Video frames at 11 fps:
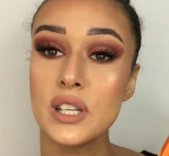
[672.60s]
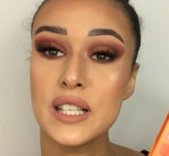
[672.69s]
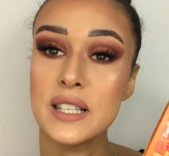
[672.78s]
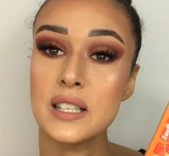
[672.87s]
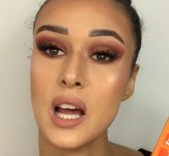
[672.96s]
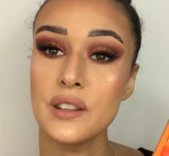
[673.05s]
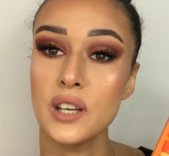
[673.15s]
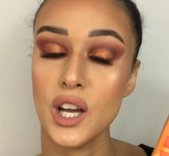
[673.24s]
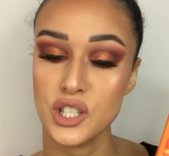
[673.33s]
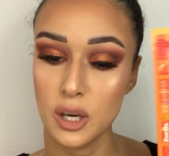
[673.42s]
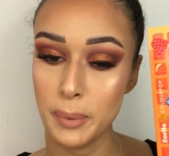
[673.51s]
really did like the
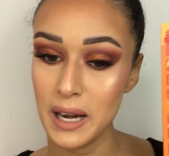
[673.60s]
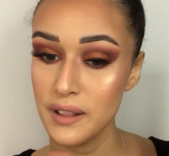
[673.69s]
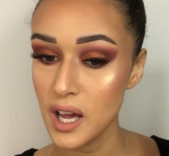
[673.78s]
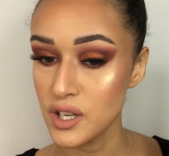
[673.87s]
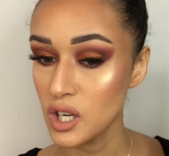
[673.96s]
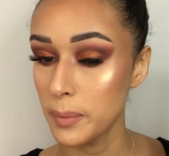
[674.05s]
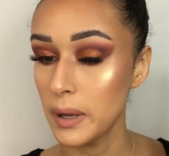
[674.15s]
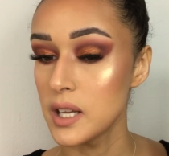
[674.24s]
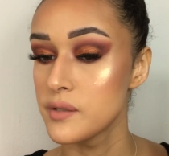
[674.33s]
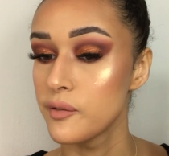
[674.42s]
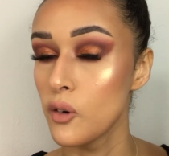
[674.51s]
eyeshadow palette. The eyeshadow
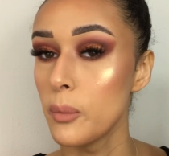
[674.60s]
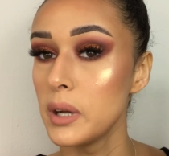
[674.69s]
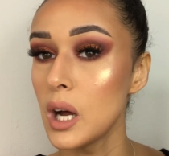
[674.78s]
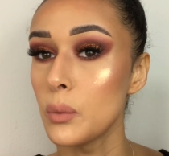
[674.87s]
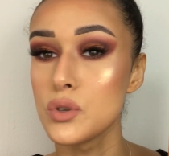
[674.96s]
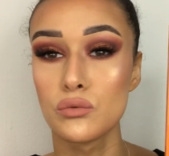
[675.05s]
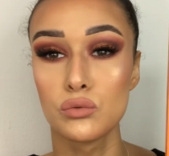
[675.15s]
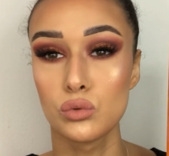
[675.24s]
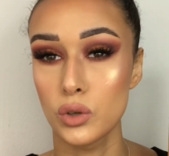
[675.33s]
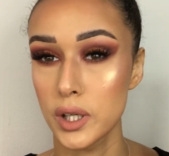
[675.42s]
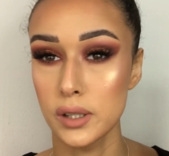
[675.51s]
palette's formula was
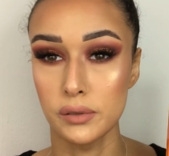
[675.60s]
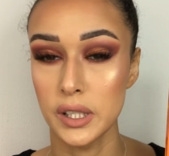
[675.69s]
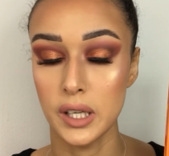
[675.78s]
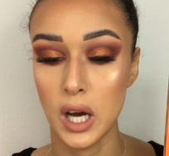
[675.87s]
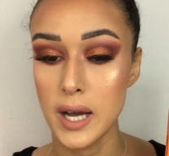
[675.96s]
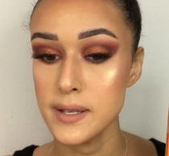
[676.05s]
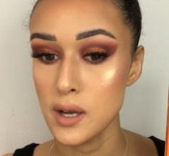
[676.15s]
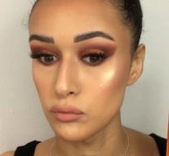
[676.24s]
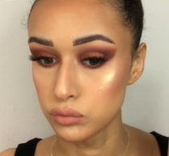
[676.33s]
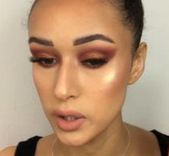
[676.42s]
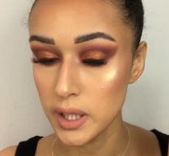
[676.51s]
really, really nice.
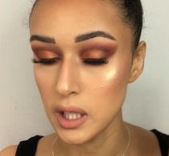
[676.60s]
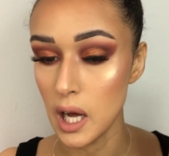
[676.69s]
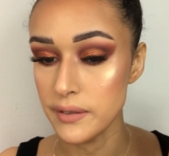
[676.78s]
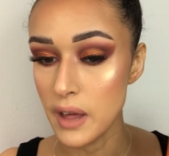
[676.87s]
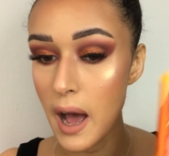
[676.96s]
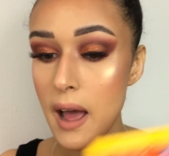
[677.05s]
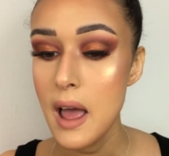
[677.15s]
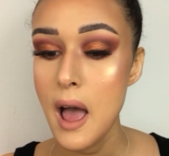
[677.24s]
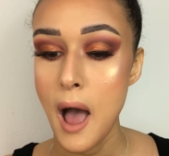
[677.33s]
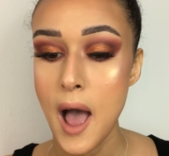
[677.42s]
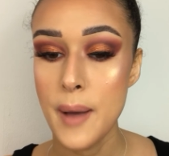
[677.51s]
Really like that.
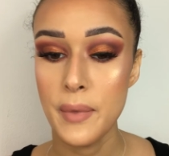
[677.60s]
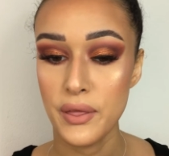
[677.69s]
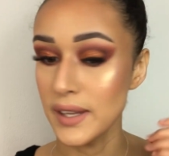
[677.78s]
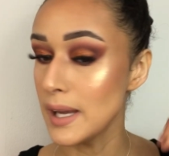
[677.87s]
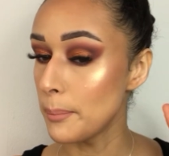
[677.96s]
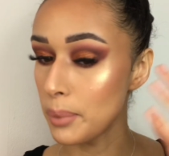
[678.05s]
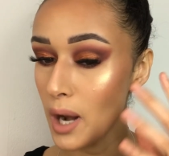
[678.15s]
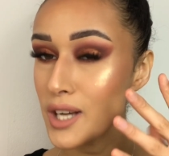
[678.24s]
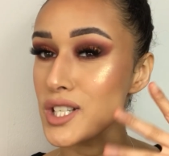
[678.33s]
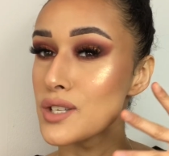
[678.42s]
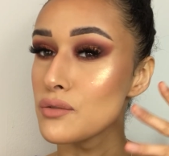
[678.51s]
The
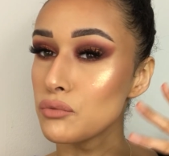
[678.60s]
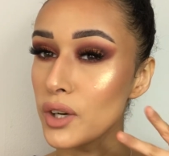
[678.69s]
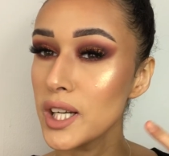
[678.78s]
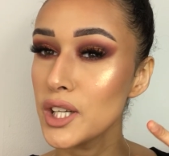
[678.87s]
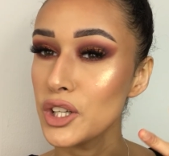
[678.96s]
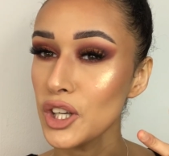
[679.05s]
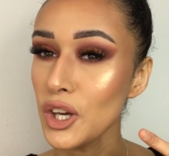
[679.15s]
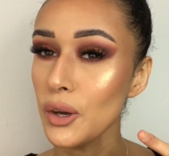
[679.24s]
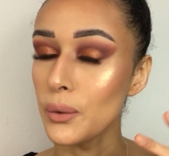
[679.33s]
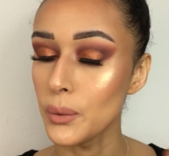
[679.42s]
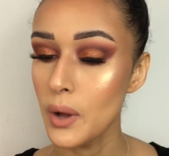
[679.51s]
blush is really
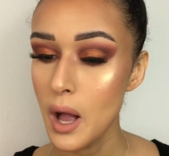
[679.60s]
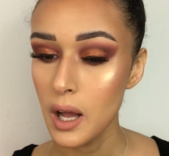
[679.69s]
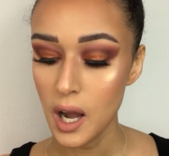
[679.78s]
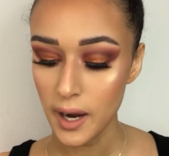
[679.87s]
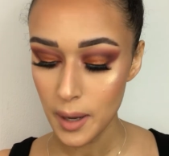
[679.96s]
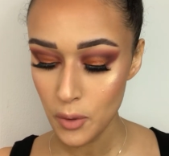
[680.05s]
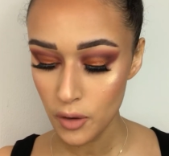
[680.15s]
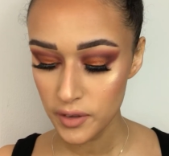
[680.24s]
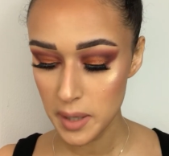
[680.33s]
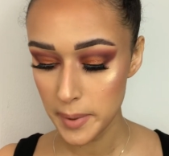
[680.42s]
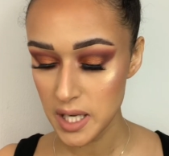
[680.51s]
cute. Like, I'm not
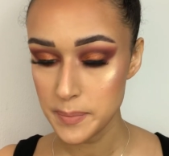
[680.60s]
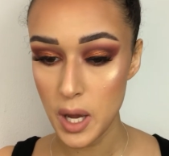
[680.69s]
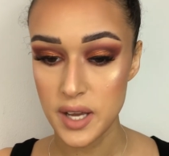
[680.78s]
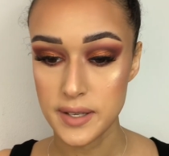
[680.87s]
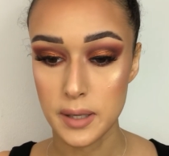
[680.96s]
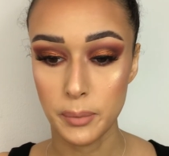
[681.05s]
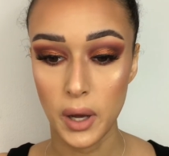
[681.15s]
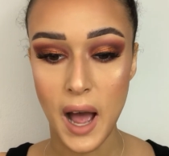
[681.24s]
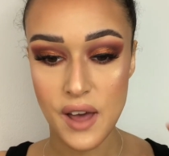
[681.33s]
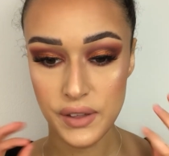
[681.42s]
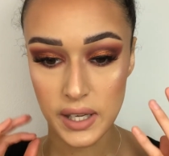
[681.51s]
really a blush person, but
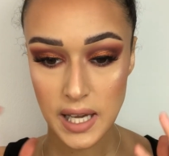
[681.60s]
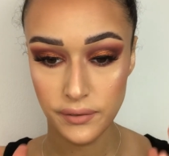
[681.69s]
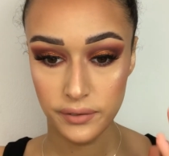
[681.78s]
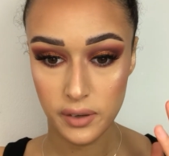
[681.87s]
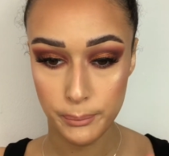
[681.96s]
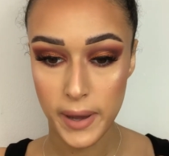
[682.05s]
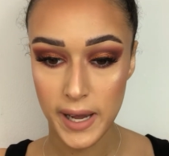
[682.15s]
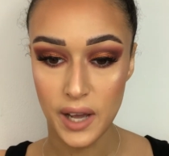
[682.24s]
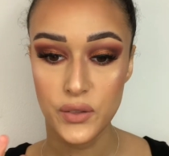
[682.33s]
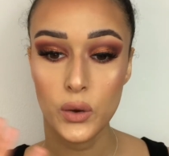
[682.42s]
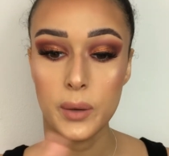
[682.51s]
I think even for me,
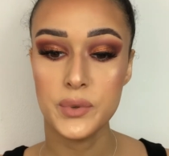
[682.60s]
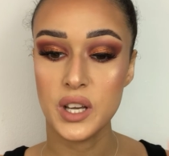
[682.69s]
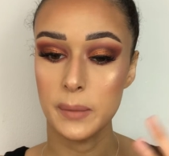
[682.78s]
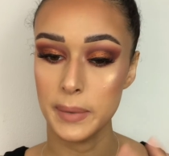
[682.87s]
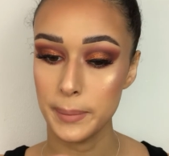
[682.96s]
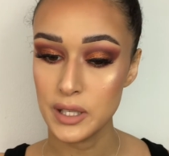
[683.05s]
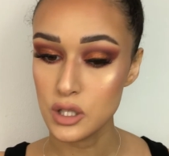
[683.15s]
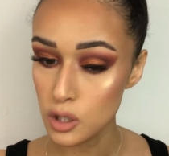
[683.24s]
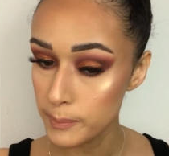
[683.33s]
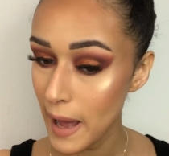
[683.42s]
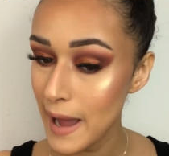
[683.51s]
I thought it was gonna be a bit
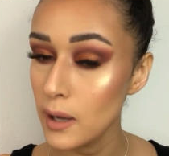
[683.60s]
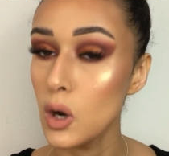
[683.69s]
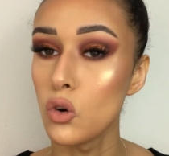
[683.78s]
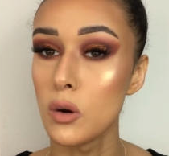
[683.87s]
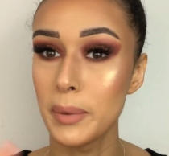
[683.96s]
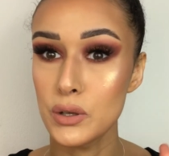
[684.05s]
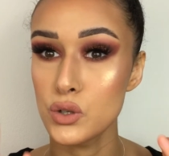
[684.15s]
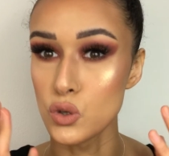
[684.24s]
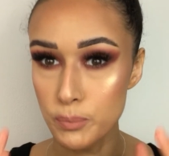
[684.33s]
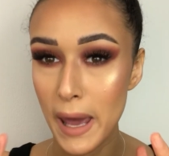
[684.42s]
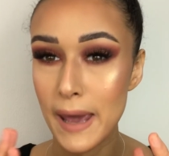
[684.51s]
too pale or a bit
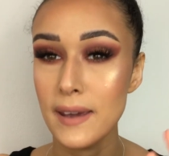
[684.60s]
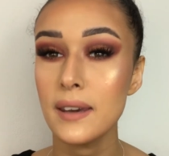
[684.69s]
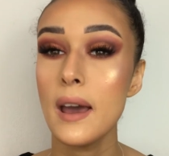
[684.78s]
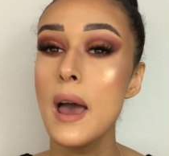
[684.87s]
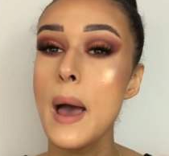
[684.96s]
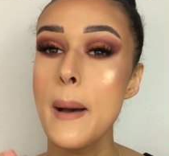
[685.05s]
too pink.